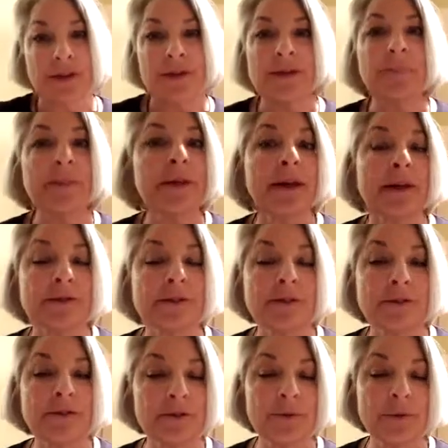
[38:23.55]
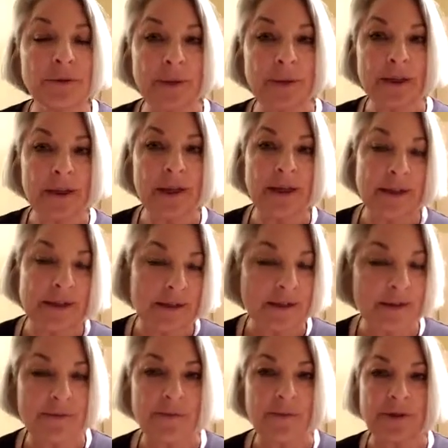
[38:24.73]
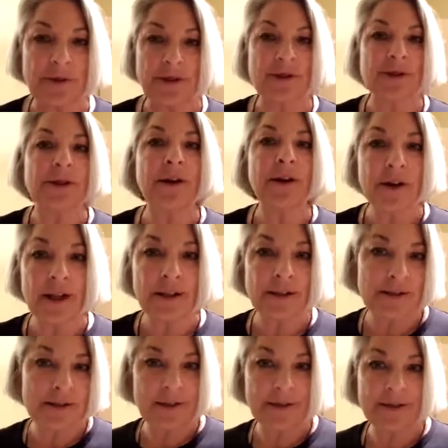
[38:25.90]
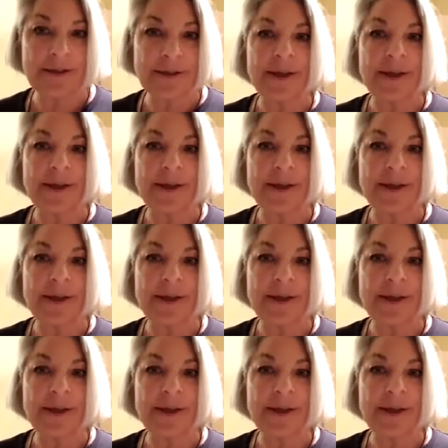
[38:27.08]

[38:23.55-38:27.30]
something I still do with my clients, which is hair analysis.